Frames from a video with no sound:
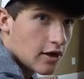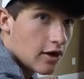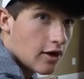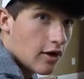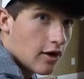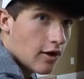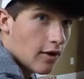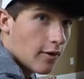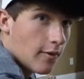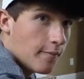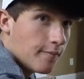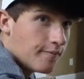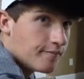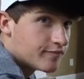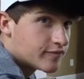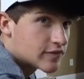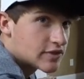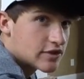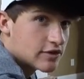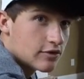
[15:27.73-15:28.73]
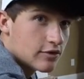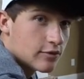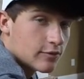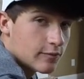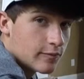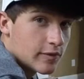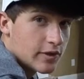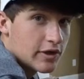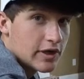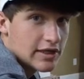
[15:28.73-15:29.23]
Um,
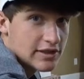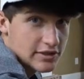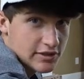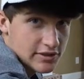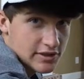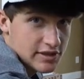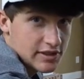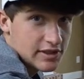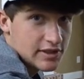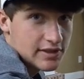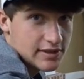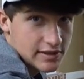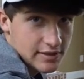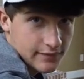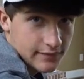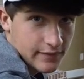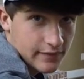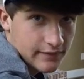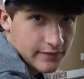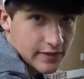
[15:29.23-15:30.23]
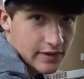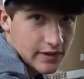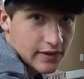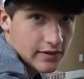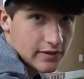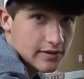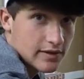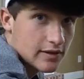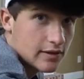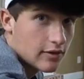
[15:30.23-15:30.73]
so you guys are seeing this the
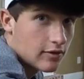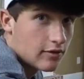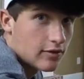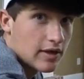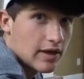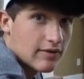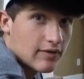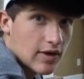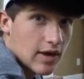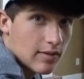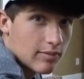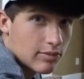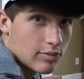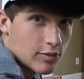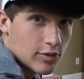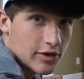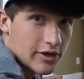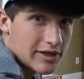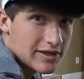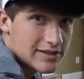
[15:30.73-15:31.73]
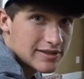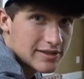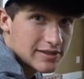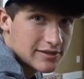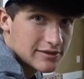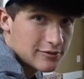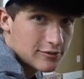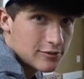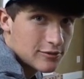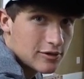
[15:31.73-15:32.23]
15th. Only have a couple more days of
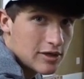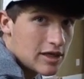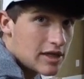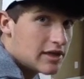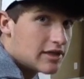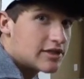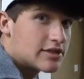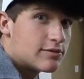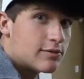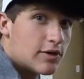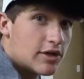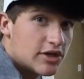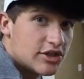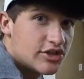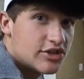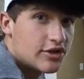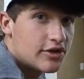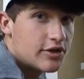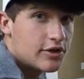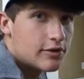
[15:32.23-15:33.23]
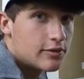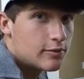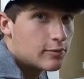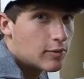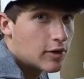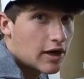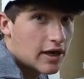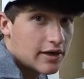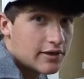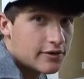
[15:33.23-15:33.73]
school. Just wanted to show you
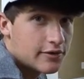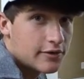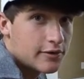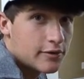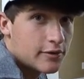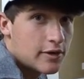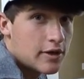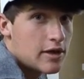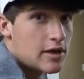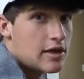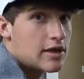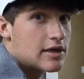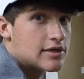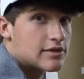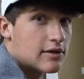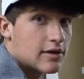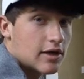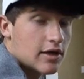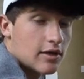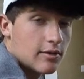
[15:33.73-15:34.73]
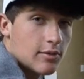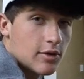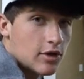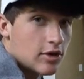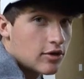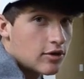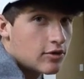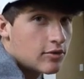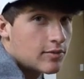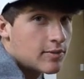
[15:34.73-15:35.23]
what I do. So I come
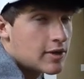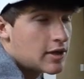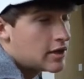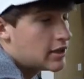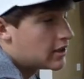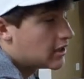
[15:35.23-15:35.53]
home,